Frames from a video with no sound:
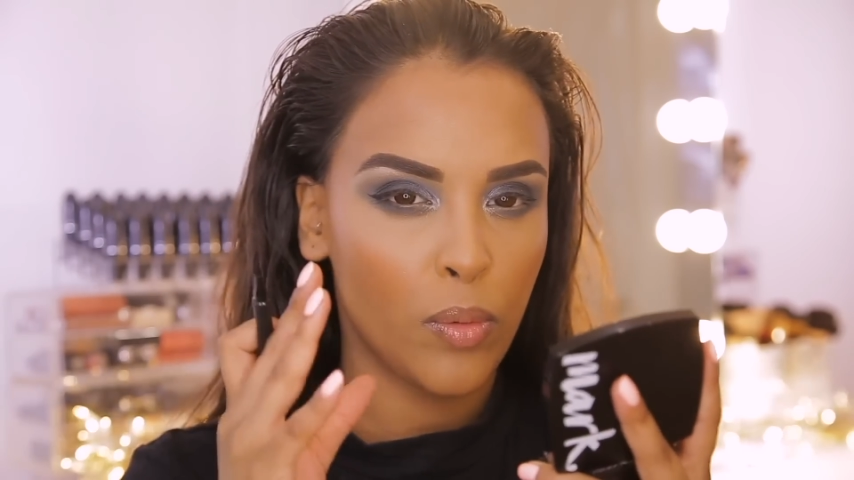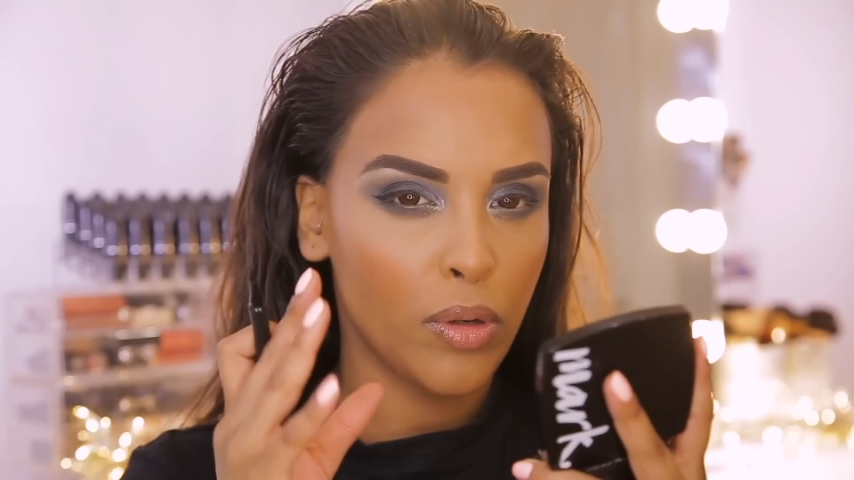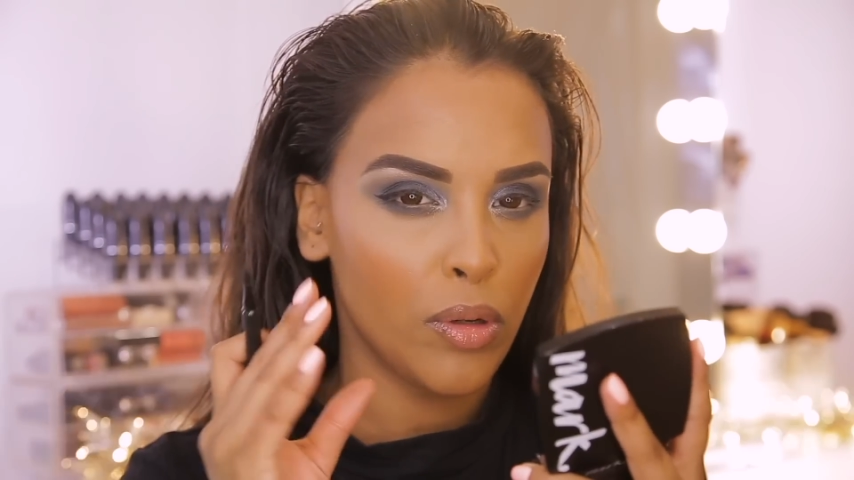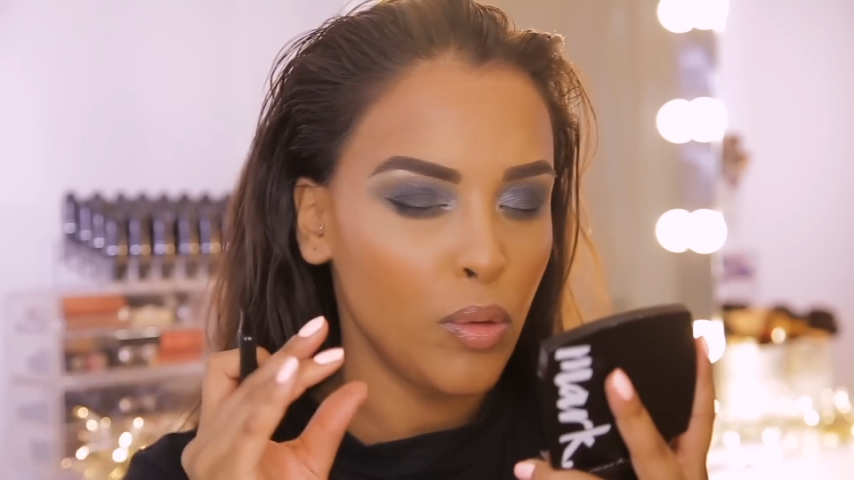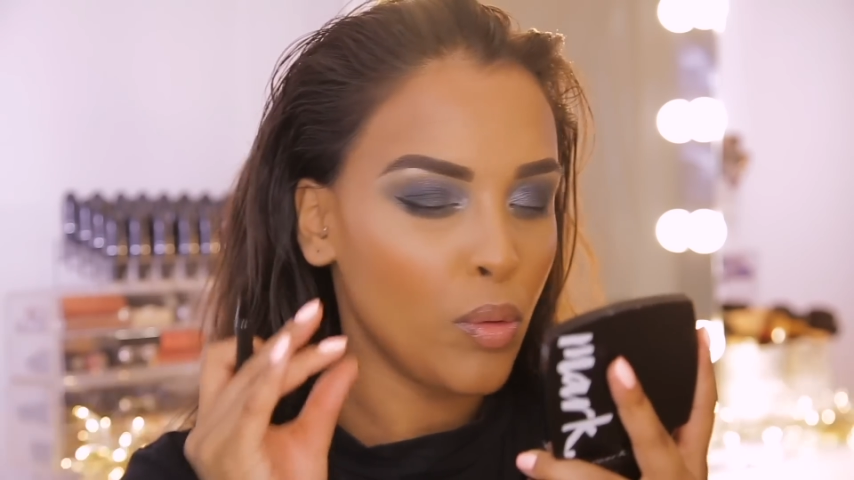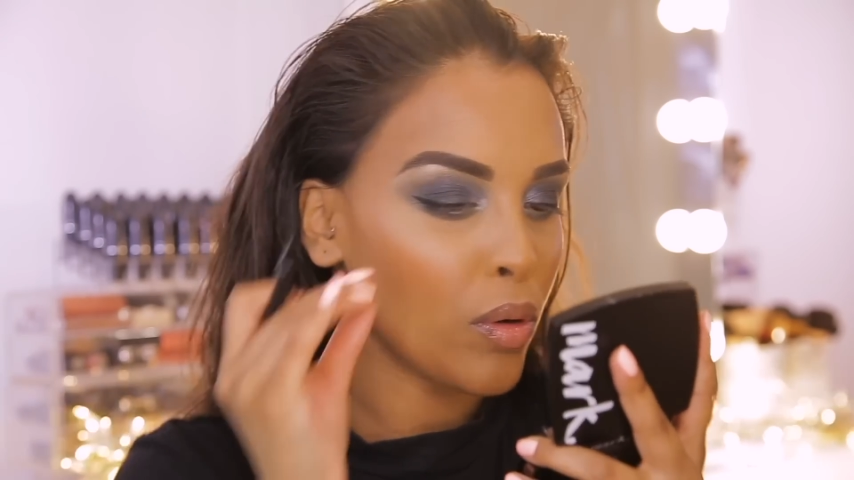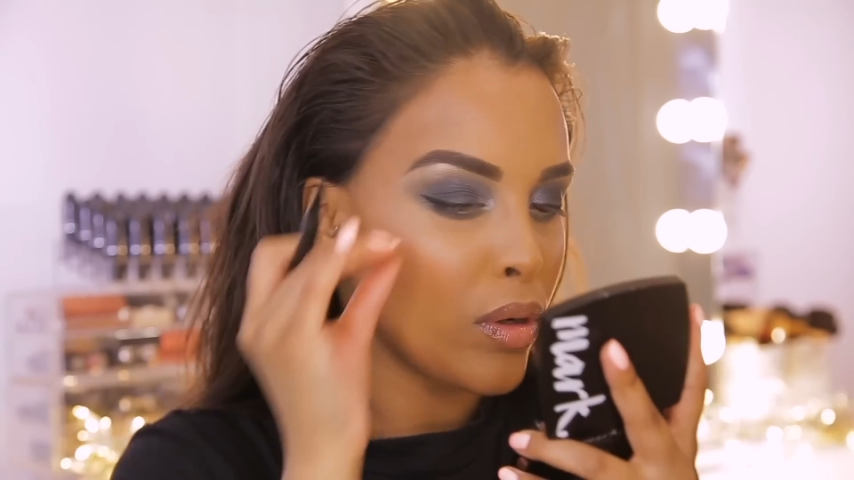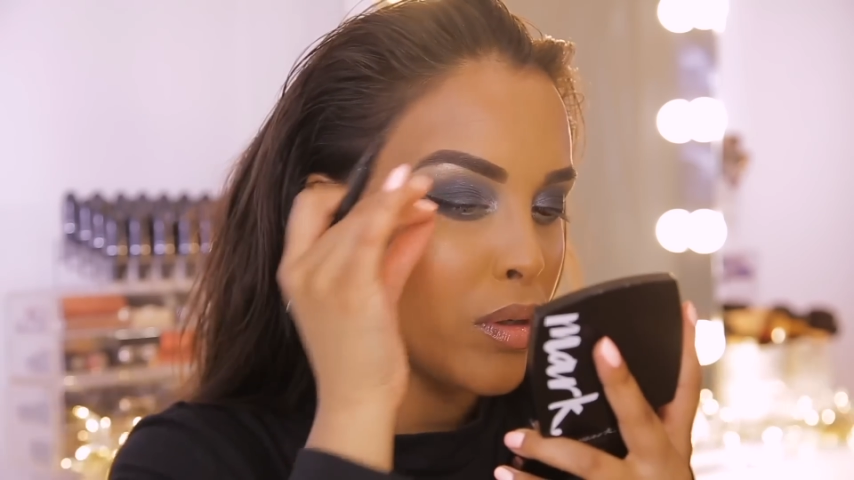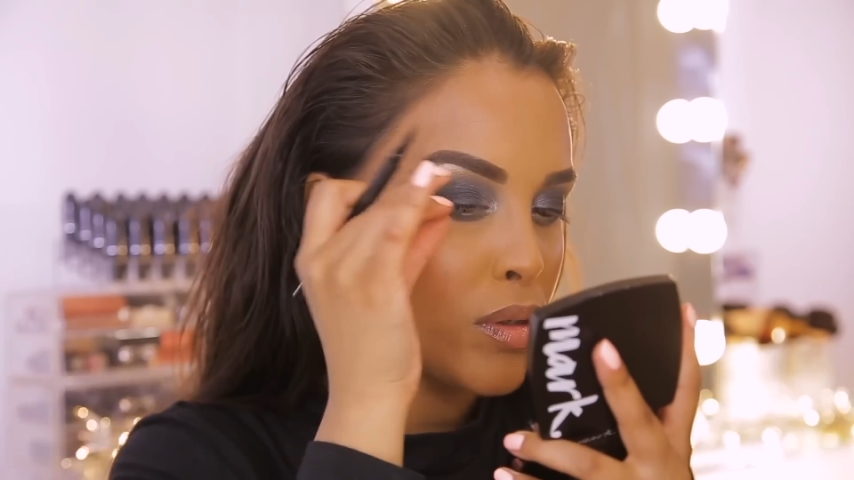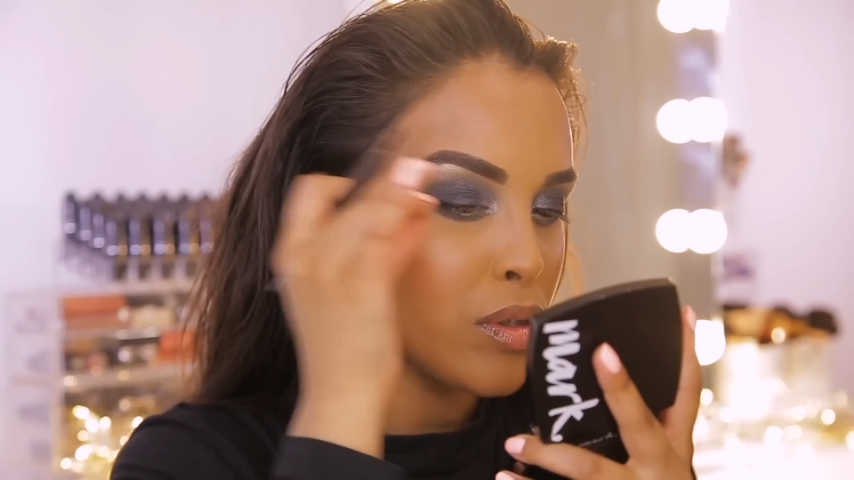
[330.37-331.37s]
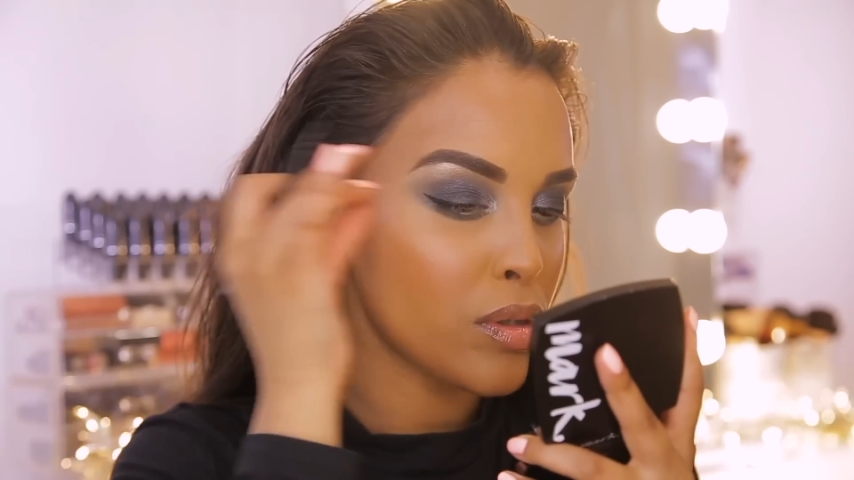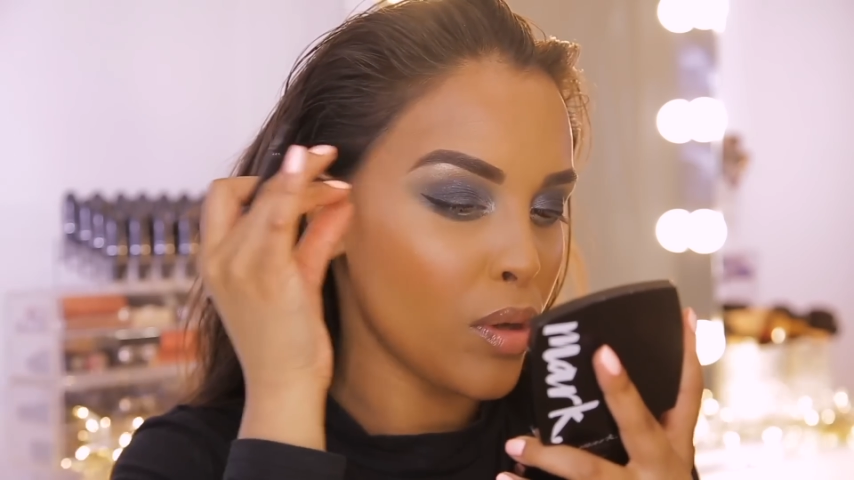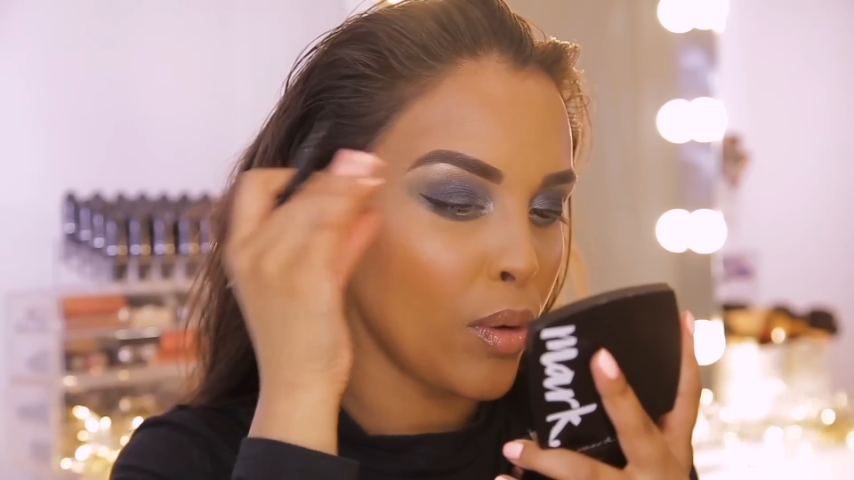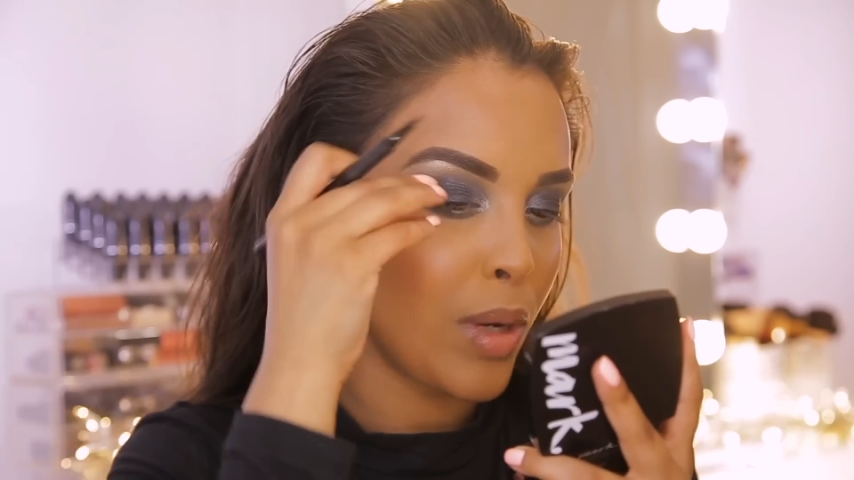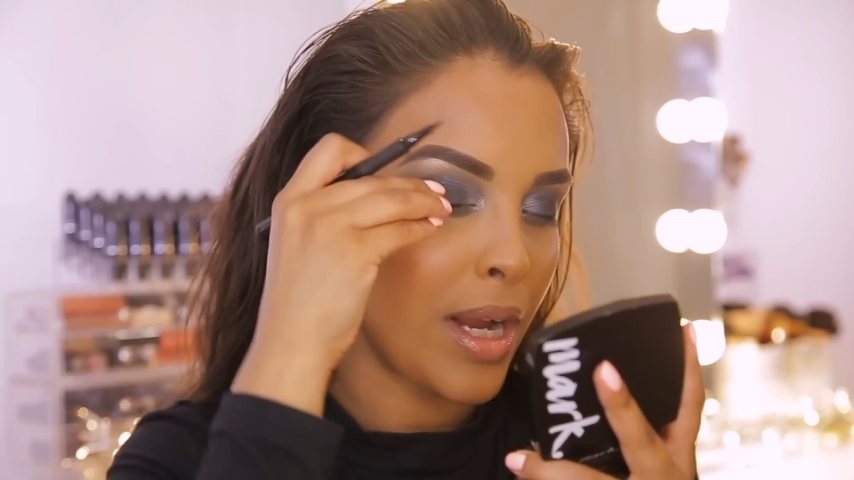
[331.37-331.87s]
wouldn't look
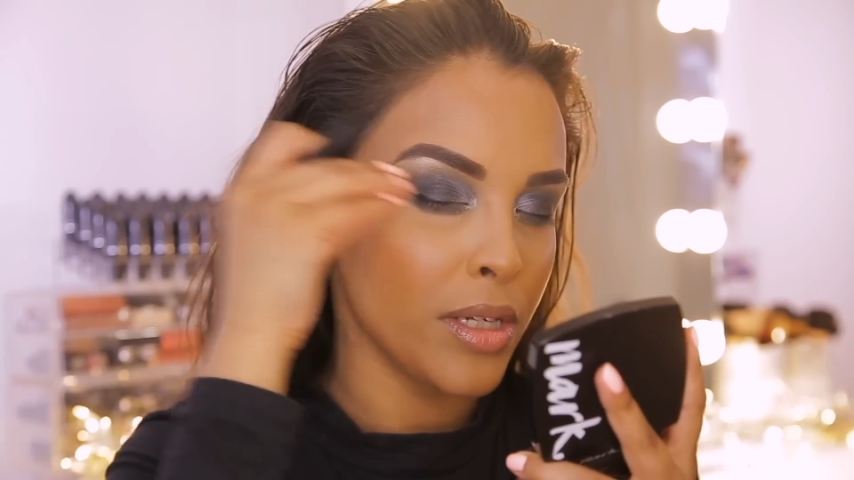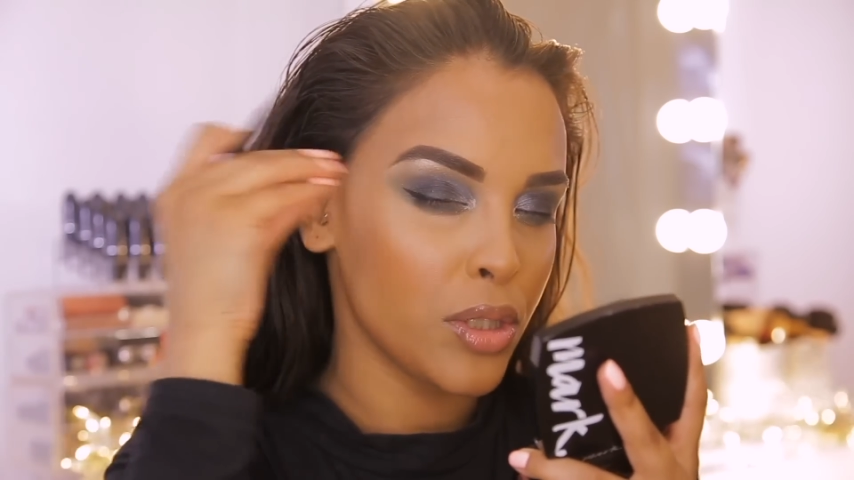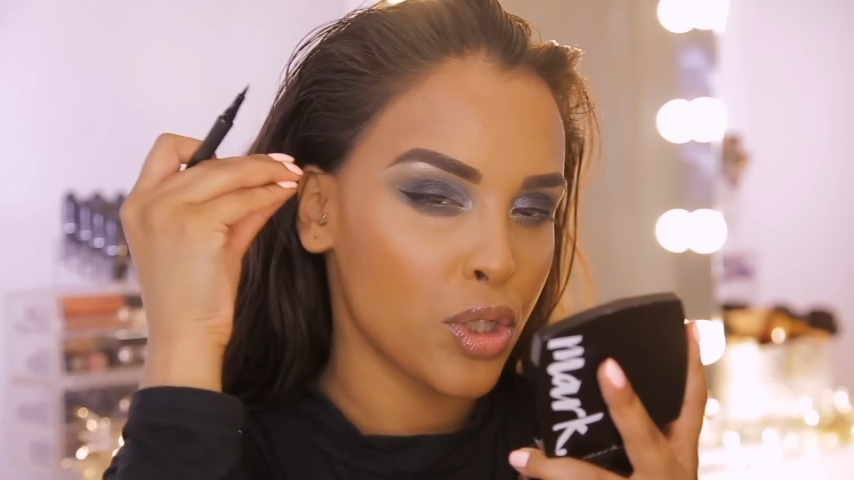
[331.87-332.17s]
so kind of